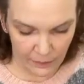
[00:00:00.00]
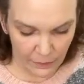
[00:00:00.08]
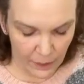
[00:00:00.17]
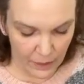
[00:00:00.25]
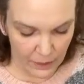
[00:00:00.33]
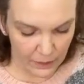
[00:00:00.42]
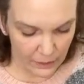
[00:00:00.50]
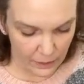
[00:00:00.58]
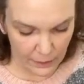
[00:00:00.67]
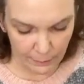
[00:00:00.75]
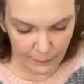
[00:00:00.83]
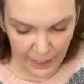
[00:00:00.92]
I've got
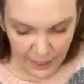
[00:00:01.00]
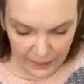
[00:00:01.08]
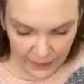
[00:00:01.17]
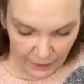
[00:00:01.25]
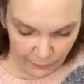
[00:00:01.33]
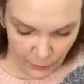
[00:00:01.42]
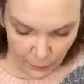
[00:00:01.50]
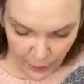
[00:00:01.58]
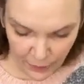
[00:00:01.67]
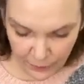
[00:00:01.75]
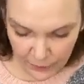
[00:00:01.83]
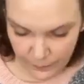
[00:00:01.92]
paint
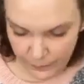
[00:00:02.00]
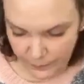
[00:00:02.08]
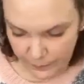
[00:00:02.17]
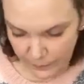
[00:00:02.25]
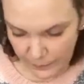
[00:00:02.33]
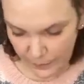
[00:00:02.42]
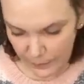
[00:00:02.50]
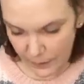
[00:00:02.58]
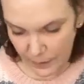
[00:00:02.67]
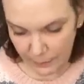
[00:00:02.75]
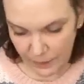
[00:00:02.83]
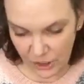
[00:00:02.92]
everywhere.
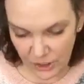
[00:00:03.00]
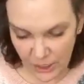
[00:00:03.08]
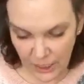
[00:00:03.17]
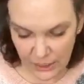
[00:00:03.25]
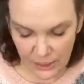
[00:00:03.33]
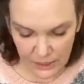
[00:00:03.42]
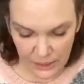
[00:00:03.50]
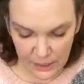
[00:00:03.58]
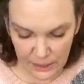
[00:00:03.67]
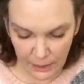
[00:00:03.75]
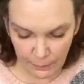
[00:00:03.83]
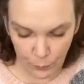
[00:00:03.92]
Let me just get this
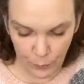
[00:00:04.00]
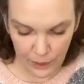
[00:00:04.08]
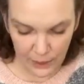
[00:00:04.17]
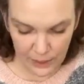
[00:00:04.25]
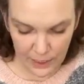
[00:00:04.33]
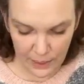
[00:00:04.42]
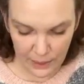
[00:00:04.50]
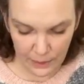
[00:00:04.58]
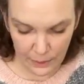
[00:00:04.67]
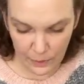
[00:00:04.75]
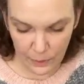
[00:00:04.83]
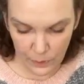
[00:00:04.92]
cleaned up quickly,
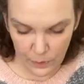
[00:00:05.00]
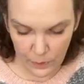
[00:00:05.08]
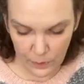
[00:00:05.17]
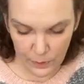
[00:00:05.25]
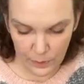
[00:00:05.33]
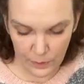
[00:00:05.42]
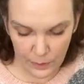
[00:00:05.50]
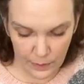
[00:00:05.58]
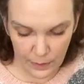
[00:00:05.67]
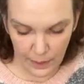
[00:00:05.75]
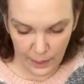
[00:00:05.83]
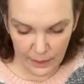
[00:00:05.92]

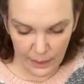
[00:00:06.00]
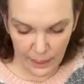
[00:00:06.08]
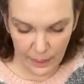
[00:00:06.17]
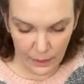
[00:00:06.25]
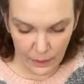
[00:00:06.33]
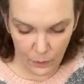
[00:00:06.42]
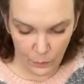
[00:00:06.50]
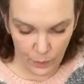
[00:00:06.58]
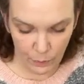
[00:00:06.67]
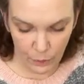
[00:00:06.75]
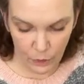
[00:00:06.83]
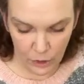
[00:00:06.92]
and then
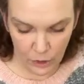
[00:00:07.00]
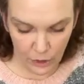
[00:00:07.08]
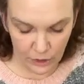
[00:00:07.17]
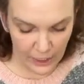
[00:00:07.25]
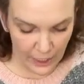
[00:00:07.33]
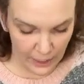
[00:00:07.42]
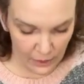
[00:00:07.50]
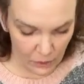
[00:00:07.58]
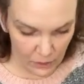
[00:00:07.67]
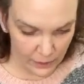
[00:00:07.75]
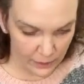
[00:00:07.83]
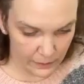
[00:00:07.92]
we will hook our
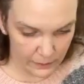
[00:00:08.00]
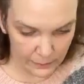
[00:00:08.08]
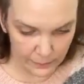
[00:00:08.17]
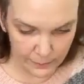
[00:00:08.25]
tag on.